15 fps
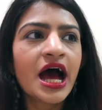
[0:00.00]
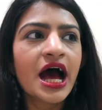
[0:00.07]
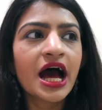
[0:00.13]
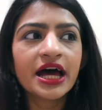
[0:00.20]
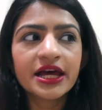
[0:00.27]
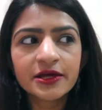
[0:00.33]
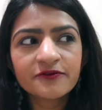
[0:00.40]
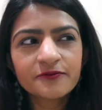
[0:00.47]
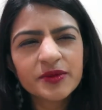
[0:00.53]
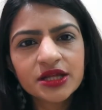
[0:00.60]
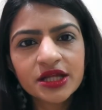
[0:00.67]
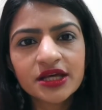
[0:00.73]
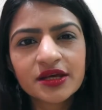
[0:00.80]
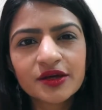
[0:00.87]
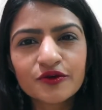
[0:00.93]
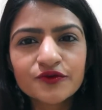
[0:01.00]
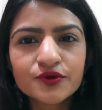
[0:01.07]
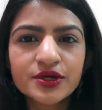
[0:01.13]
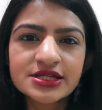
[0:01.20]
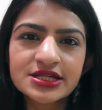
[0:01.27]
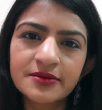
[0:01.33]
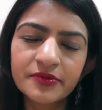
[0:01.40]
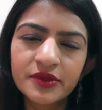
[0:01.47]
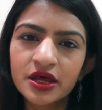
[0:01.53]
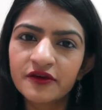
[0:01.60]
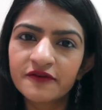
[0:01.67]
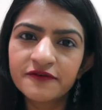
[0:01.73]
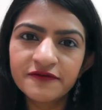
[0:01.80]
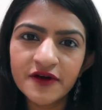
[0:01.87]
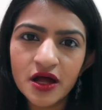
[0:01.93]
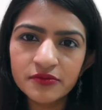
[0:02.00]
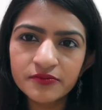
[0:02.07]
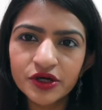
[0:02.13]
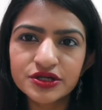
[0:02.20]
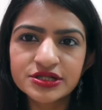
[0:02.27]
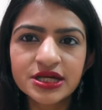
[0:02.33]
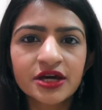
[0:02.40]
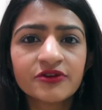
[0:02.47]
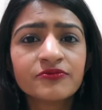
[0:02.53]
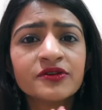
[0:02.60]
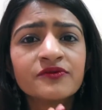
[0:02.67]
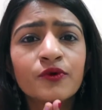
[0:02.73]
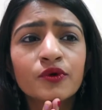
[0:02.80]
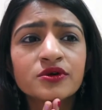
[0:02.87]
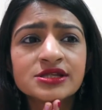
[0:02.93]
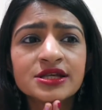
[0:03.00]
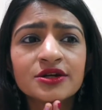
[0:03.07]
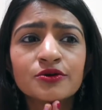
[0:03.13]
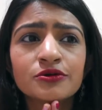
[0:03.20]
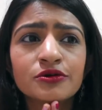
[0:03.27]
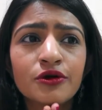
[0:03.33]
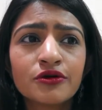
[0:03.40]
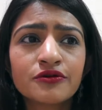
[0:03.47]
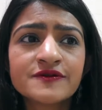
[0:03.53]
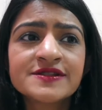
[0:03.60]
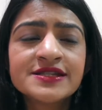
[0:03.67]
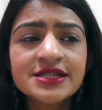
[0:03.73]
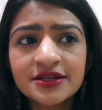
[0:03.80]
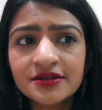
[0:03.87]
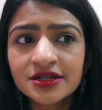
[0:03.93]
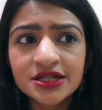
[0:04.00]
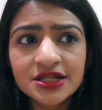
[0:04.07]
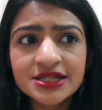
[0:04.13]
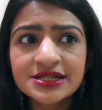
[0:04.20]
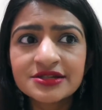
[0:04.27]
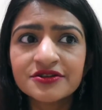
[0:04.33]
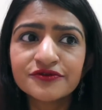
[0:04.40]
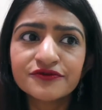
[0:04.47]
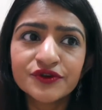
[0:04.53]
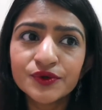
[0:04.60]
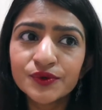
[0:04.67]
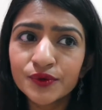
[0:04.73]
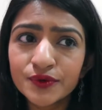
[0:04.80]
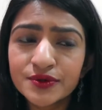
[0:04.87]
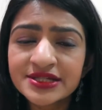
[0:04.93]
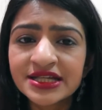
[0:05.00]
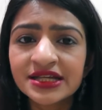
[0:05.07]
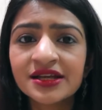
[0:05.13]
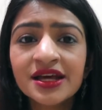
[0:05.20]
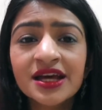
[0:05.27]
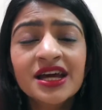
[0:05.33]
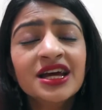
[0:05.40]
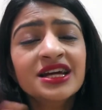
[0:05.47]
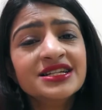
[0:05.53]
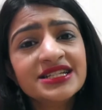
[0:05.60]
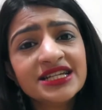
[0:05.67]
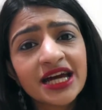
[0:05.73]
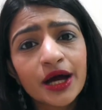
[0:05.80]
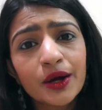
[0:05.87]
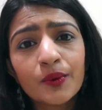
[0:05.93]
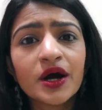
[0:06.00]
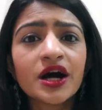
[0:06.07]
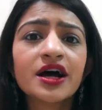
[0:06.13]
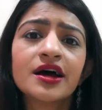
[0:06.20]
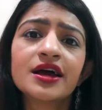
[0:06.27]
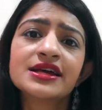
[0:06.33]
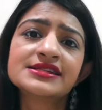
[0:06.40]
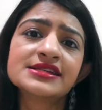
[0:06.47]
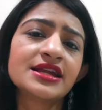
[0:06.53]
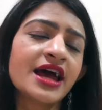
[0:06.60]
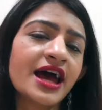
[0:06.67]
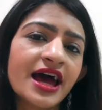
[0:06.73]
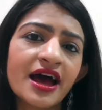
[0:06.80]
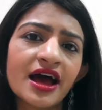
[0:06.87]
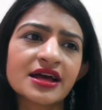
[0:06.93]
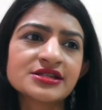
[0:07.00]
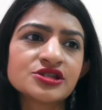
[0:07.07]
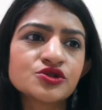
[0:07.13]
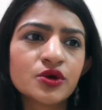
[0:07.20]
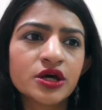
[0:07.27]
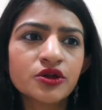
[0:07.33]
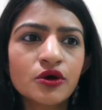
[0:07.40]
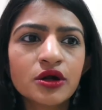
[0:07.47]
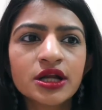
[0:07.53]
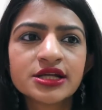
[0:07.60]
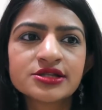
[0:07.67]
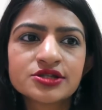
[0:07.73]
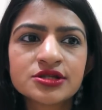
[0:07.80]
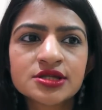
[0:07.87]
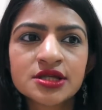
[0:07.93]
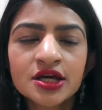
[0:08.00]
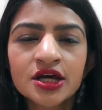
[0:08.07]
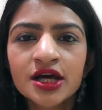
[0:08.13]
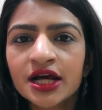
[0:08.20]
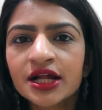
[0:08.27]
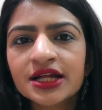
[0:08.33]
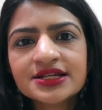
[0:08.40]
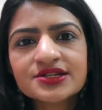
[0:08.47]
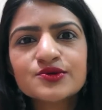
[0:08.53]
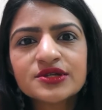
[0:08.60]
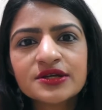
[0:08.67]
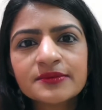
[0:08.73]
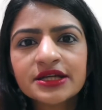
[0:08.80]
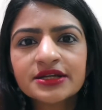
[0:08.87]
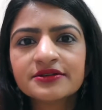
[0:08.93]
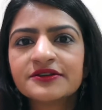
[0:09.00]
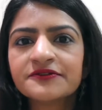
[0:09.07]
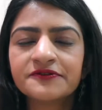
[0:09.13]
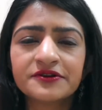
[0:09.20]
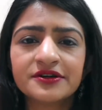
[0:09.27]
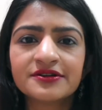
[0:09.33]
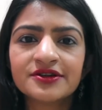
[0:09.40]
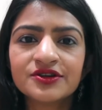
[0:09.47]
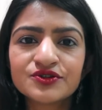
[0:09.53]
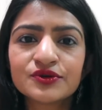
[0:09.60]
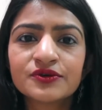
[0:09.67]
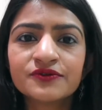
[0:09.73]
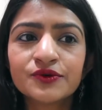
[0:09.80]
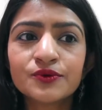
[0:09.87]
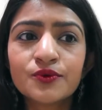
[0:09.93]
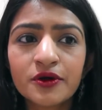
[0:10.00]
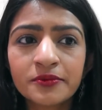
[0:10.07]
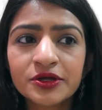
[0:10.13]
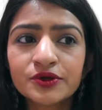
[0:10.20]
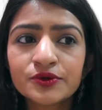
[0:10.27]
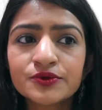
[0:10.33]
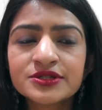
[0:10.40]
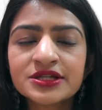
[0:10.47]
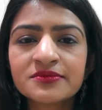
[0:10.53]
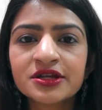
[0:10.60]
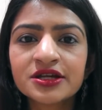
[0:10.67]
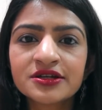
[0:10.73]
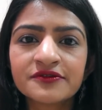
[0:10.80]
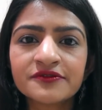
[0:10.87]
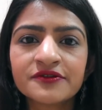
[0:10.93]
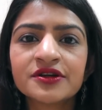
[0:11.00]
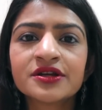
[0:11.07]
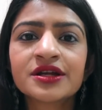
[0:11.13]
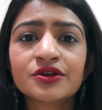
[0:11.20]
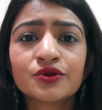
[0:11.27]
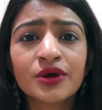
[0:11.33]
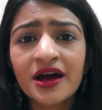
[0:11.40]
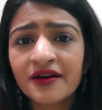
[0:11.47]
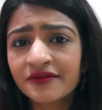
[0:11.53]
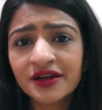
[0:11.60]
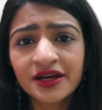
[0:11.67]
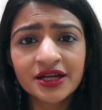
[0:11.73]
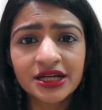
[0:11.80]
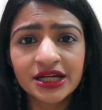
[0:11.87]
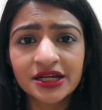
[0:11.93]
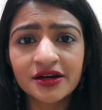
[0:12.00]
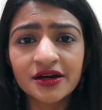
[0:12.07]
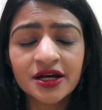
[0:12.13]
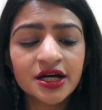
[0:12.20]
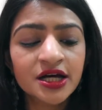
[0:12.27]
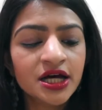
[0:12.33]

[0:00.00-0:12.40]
I've been thinking of doing something fun because I've been focusing on a lot of serious reviews and DIYs and hacks. So I thought let's do something different. So if you want me to do something different and you have an idea,